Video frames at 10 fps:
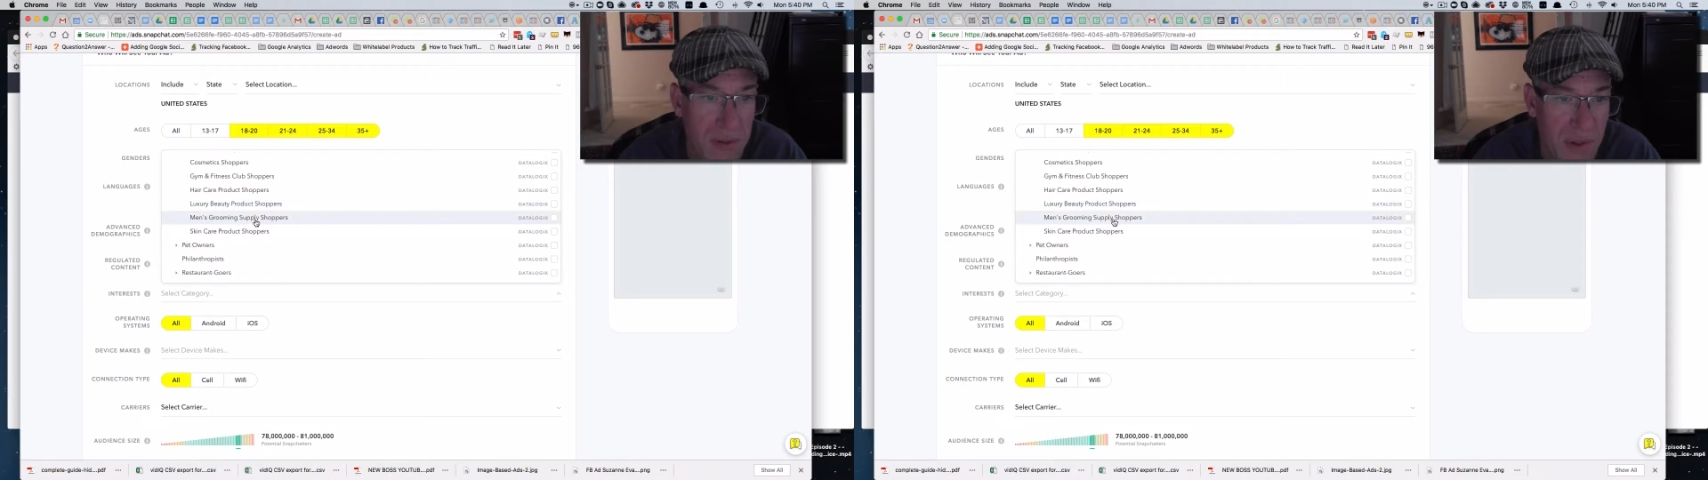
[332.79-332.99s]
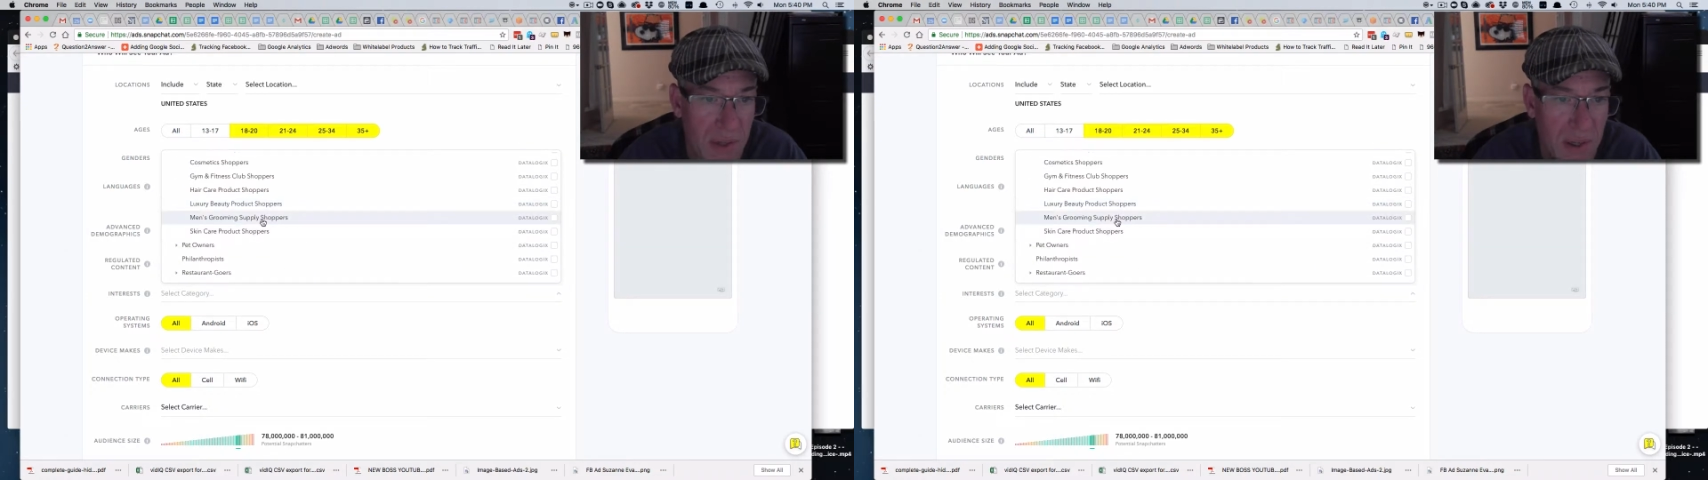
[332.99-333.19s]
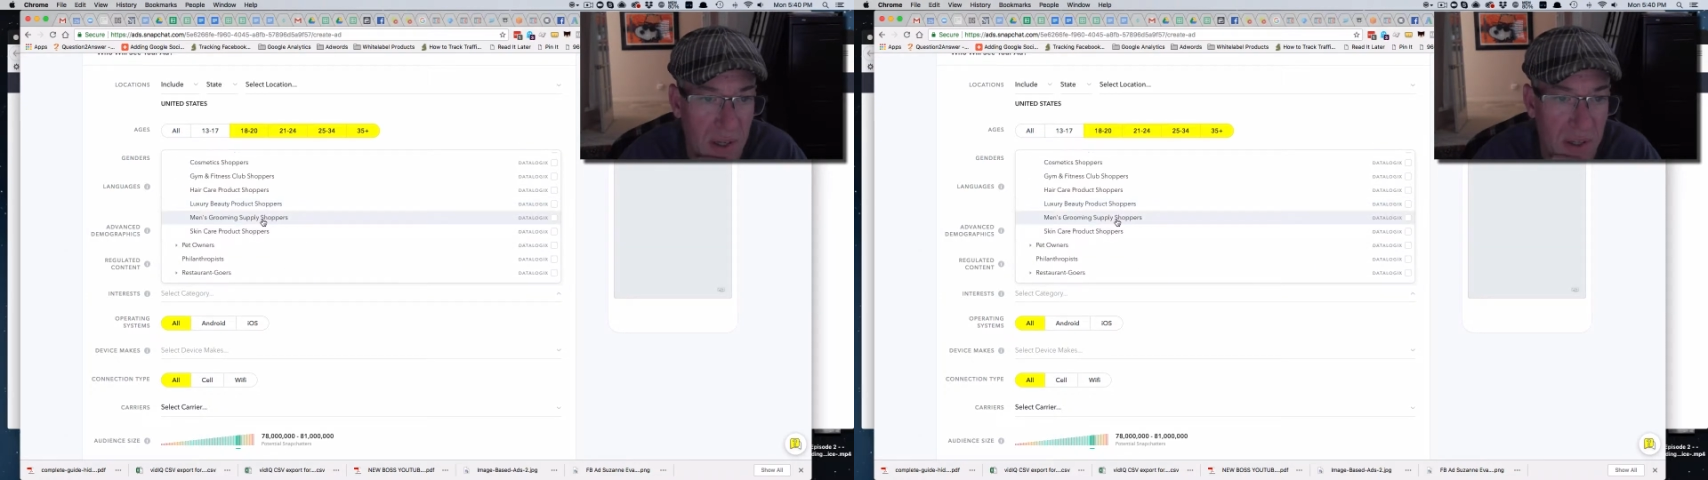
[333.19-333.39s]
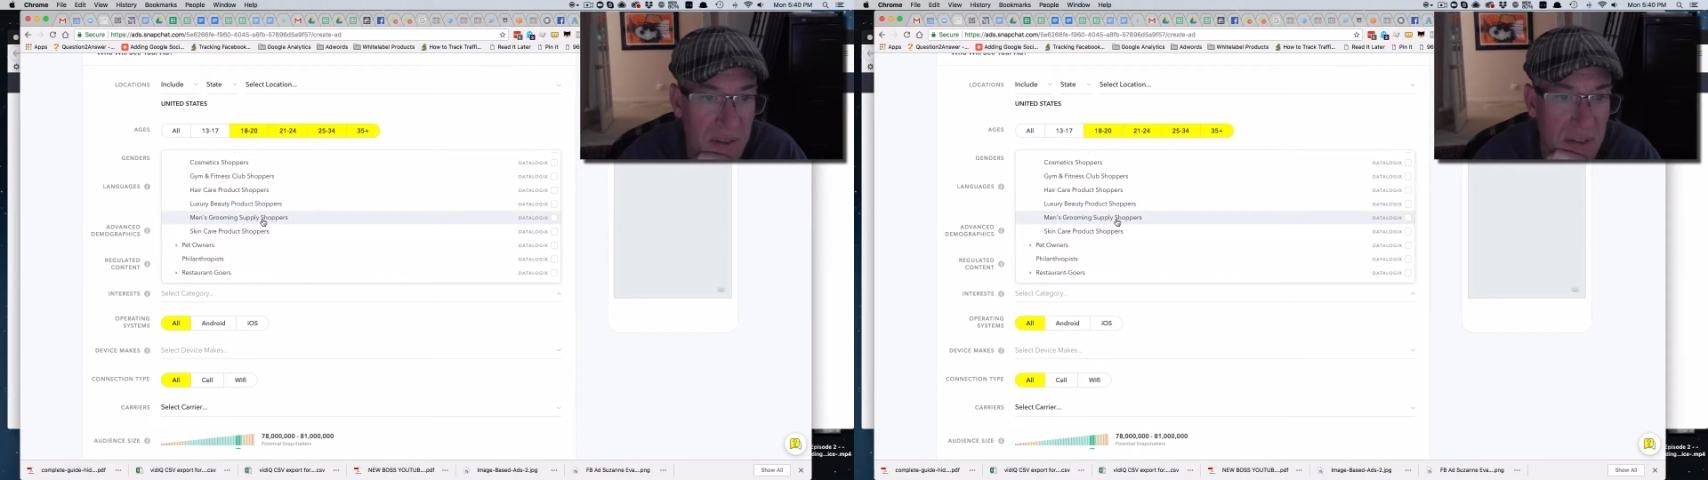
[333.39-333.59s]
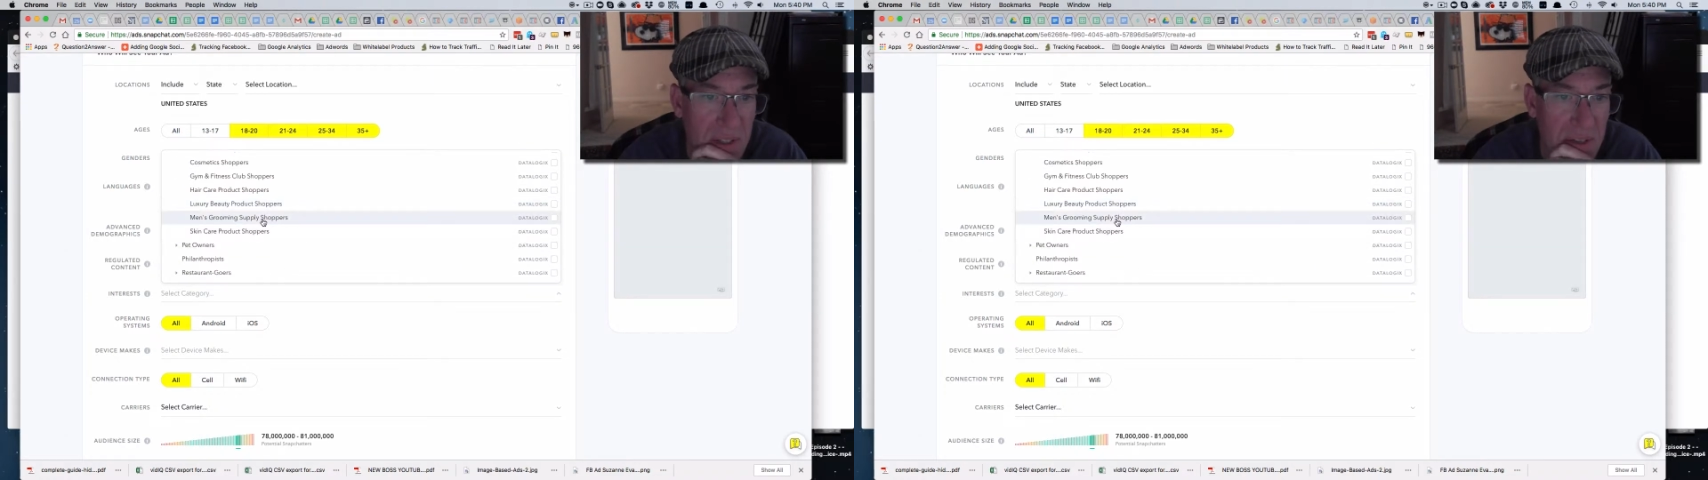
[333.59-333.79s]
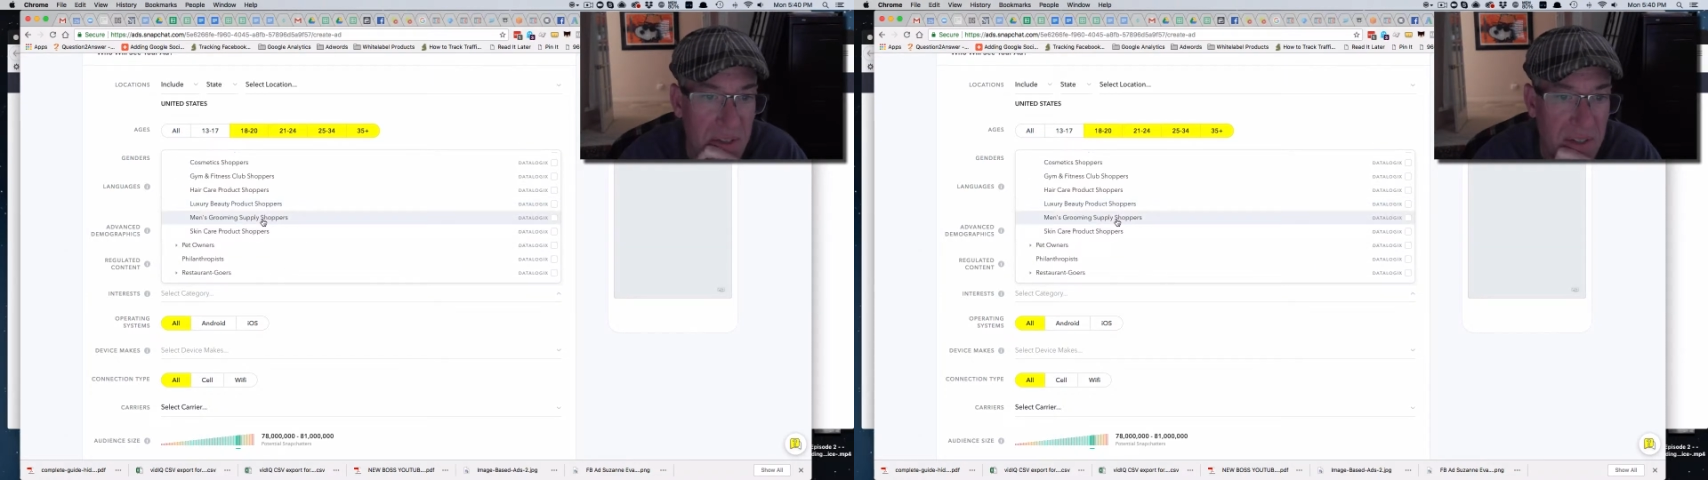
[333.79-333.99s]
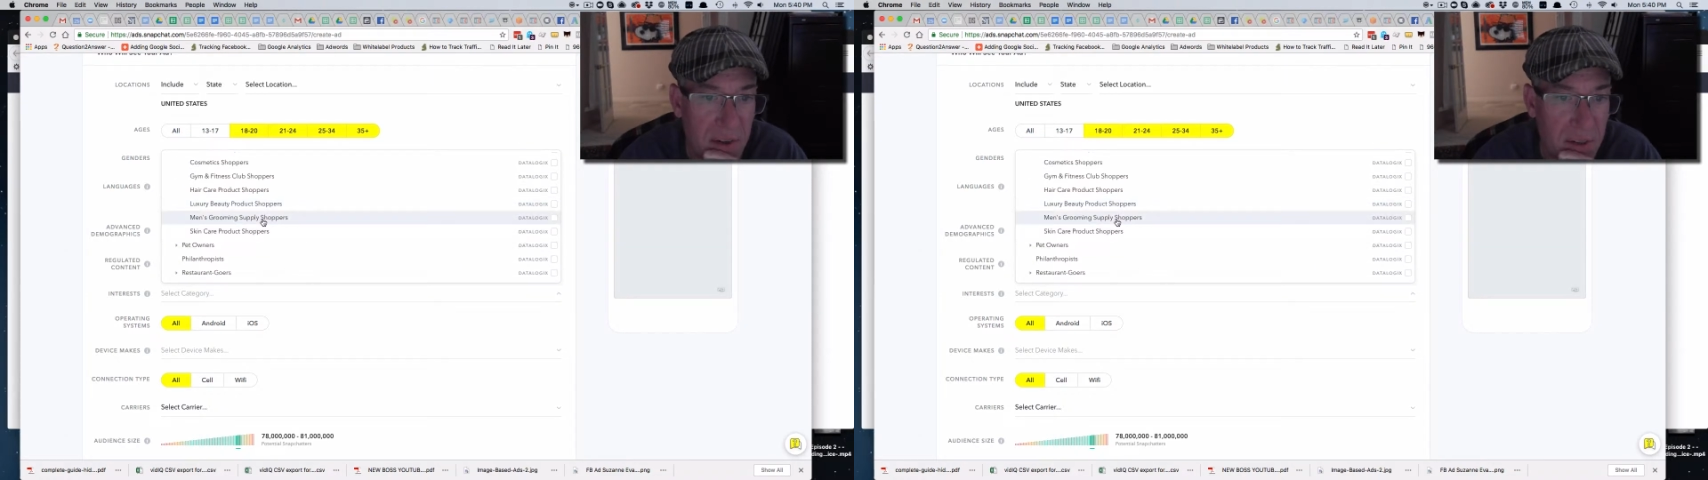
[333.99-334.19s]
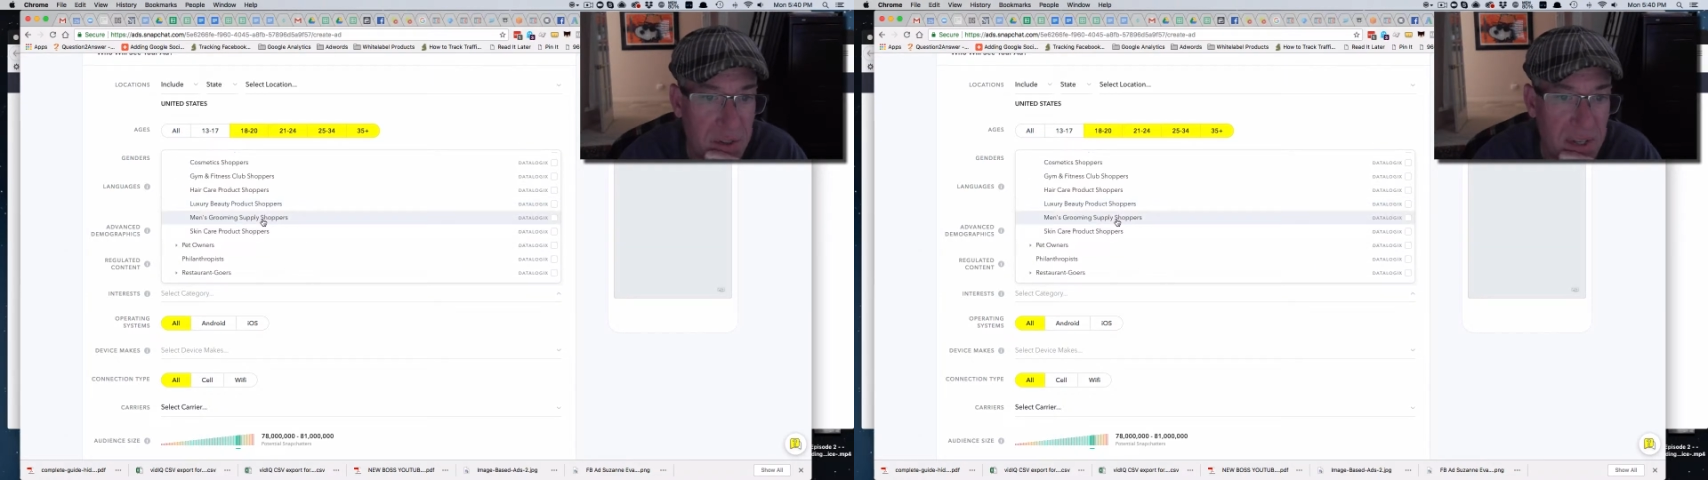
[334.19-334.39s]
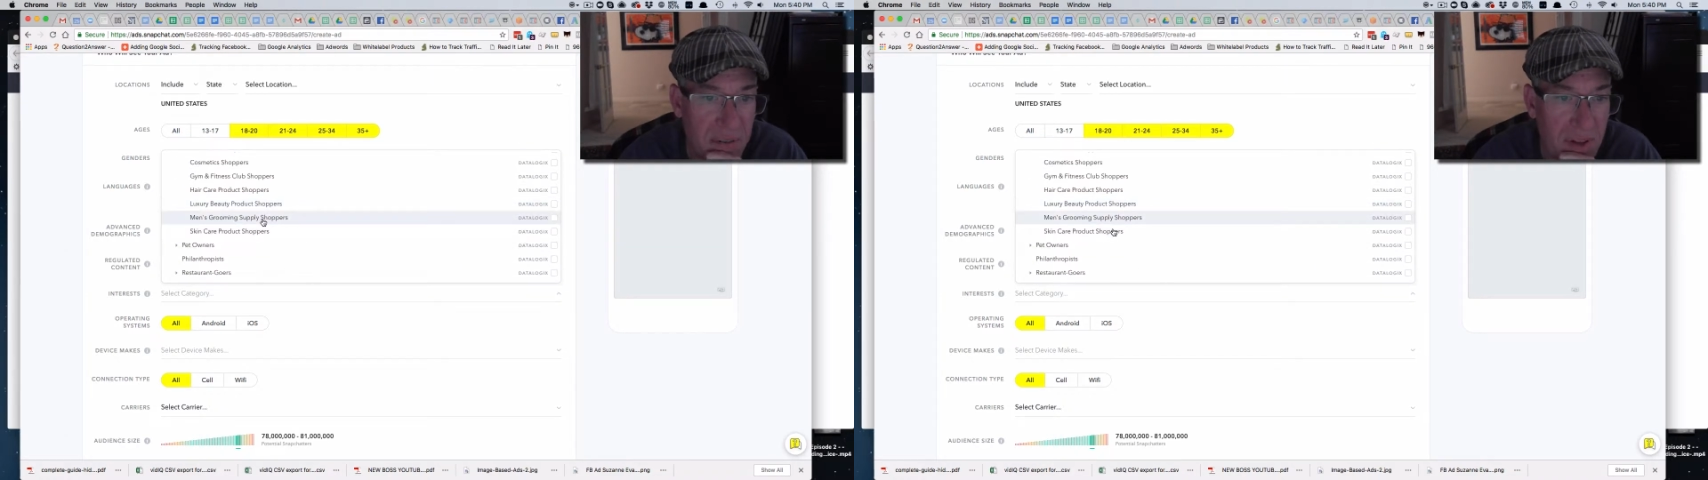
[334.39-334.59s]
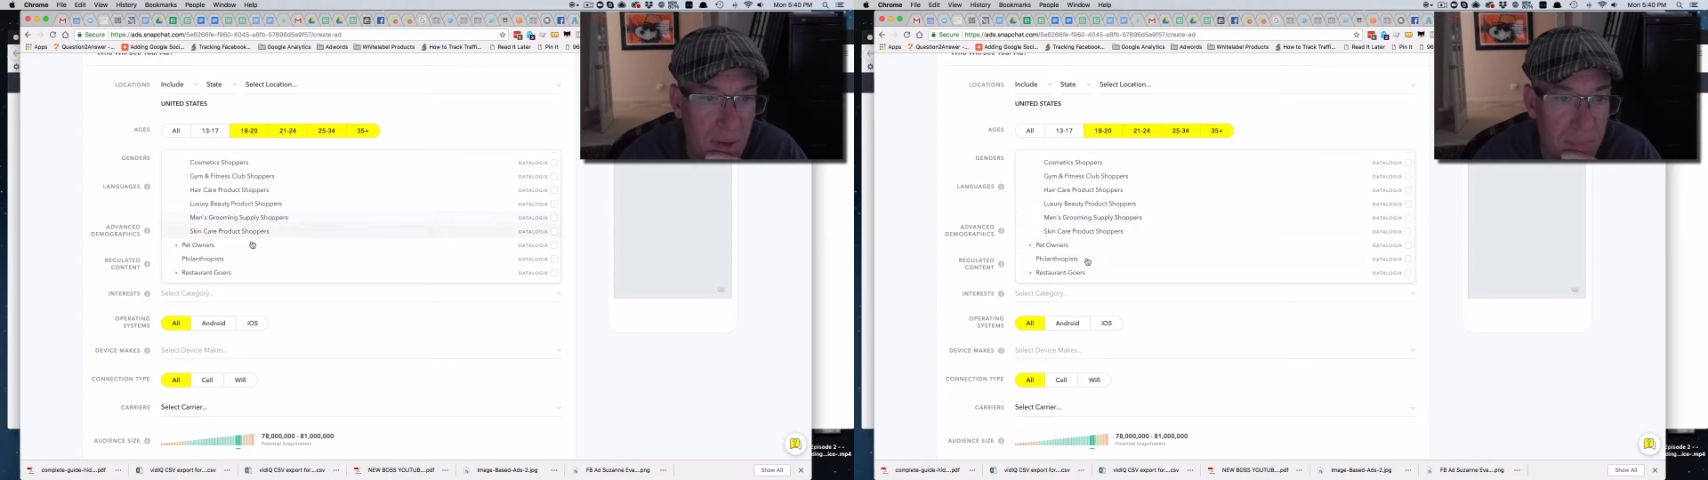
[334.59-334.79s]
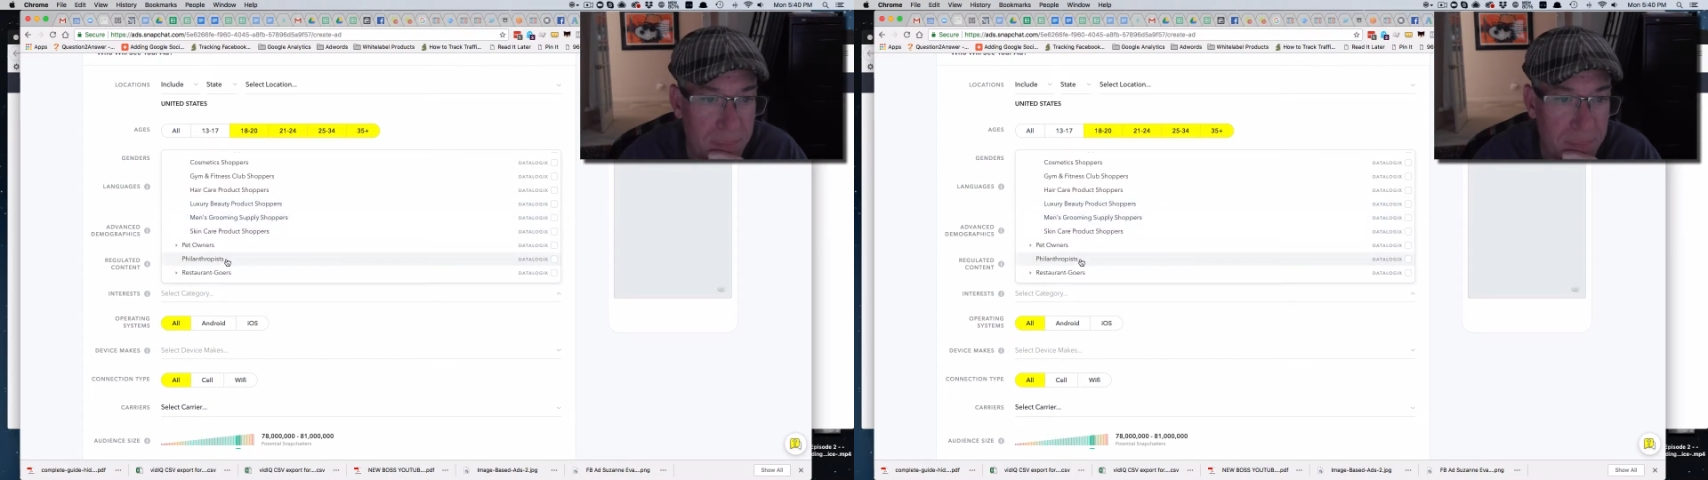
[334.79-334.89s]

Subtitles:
like Dollar Shave Club.